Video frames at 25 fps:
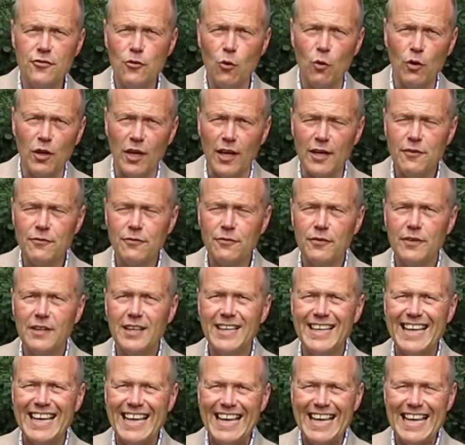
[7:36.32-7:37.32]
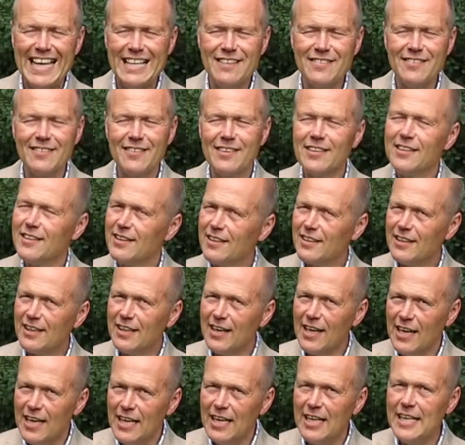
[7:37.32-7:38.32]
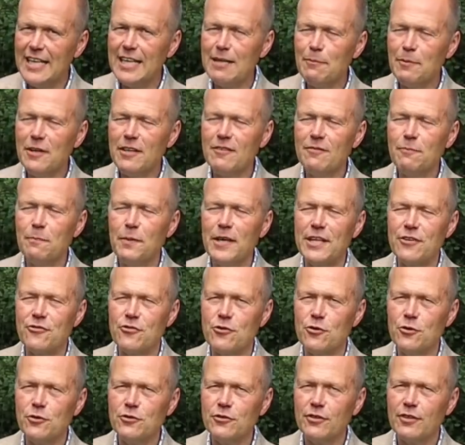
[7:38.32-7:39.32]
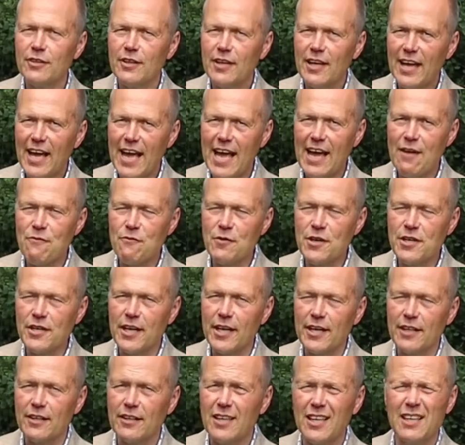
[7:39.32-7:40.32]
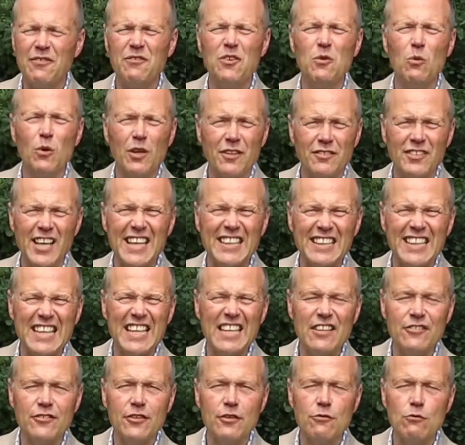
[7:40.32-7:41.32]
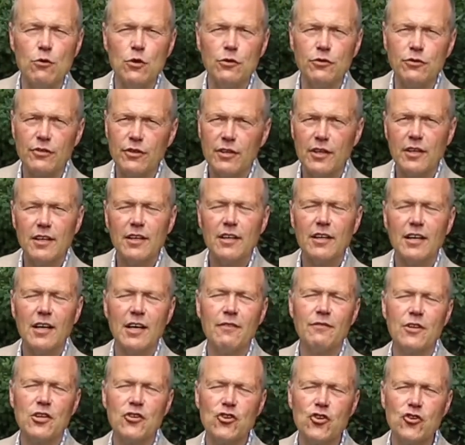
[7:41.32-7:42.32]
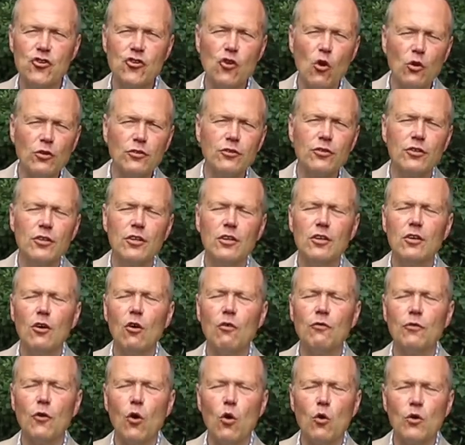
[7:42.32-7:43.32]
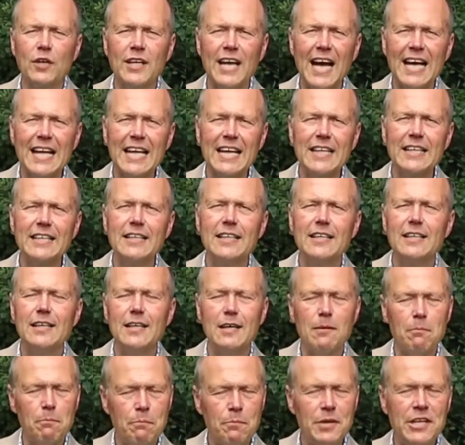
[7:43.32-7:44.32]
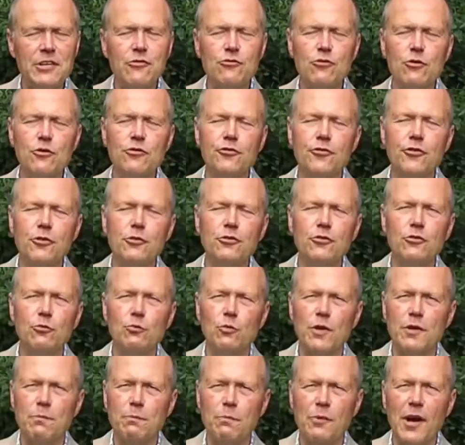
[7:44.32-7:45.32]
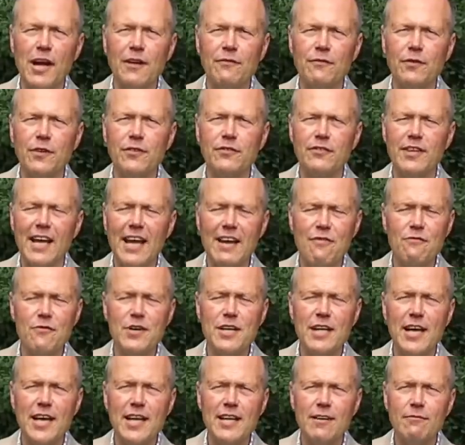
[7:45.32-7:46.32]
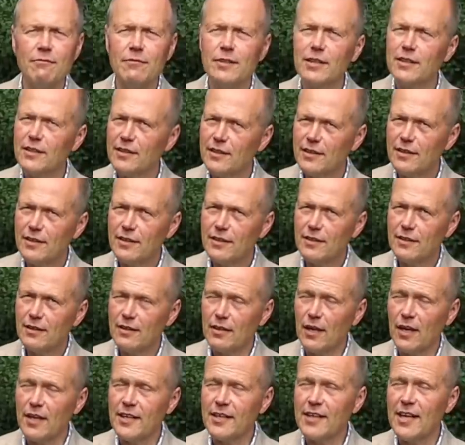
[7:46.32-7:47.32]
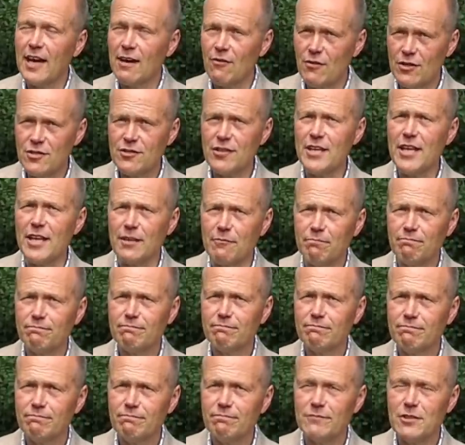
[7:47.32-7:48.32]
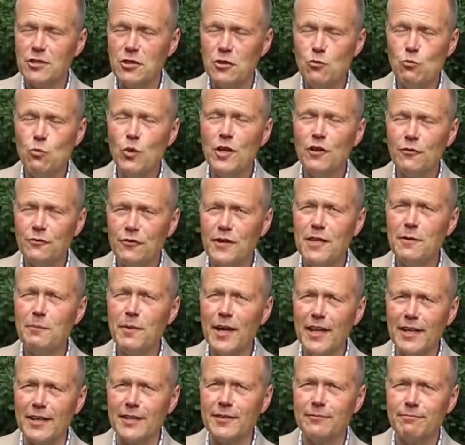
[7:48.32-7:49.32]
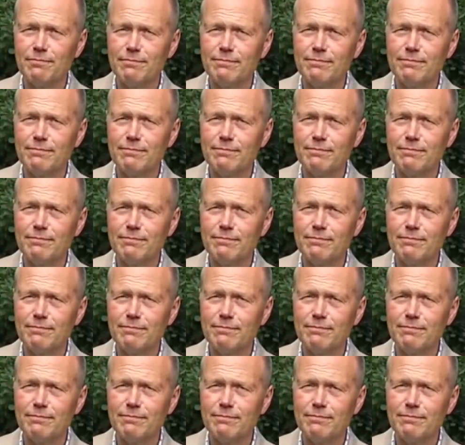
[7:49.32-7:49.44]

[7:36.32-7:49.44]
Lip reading: your life, eat a little bit of beetroot every day. And if you want to take the easy route, have a shot of organic beetroot juice with breakfast every day, and I guarantee you will feel better.